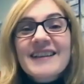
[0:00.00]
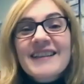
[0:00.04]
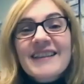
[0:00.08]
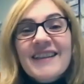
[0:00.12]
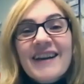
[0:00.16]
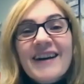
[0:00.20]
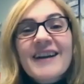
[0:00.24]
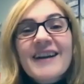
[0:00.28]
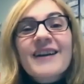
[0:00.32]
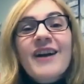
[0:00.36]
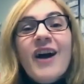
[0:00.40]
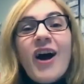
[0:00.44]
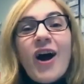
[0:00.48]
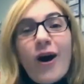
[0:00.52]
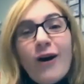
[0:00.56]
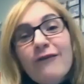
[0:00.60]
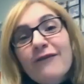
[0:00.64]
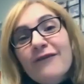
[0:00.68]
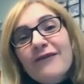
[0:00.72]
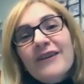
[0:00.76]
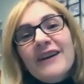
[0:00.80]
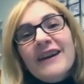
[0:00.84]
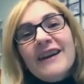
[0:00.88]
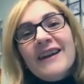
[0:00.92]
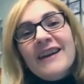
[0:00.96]
Like
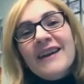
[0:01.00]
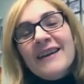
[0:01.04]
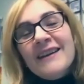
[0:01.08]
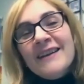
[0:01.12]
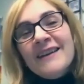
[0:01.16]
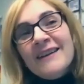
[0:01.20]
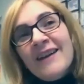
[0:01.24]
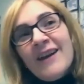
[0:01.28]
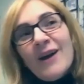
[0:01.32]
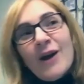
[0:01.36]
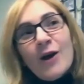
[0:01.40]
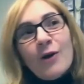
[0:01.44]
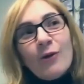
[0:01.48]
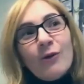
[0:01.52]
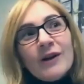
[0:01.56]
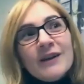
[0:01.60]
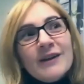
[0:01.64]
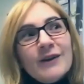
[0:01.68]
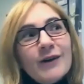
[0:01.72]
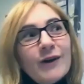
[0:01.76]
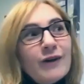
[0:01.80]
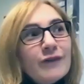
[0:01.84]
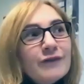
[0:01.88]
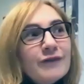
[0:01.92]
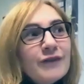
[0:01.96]
often one
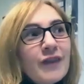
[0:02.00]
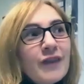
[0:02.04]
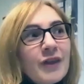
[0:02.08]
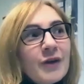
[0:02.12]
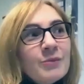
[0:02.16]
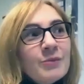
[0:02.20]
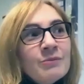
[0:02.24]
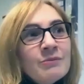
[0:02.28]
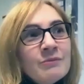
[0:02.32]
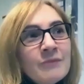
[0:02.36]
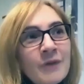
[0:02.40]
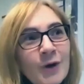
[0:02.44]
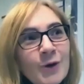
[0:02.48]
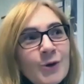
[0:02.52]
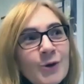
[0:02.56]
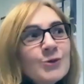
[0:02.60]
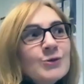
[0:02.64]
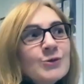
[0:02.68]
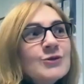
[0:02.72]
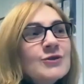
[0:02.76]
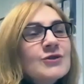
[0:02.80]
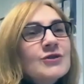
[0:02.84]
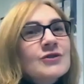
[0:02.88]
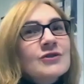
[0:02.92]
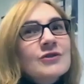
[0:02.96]
of the
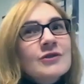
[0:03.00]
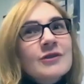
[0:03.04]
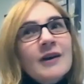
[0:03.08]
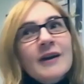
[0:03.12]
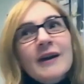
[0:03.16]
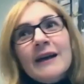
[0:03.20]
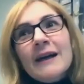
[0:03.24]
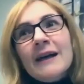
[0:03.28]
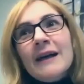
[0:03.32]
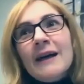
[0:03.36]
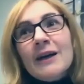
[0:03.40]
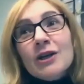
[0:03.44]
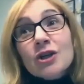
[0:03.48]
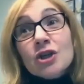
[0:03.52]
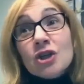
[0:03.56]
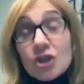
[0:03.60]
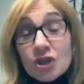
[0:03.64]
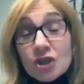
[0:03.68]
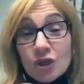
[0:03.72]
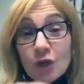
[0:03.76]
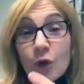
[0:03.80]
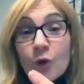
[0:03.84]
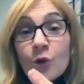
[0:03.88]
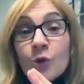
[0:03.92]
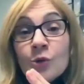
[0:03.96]
most
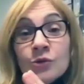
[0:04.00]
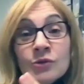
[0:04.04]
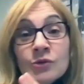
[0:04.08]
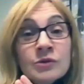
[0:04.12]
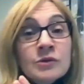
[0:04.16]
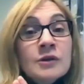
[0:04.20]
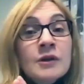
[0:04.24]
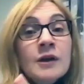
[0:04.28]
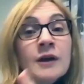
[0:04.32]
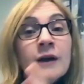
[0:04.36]
shown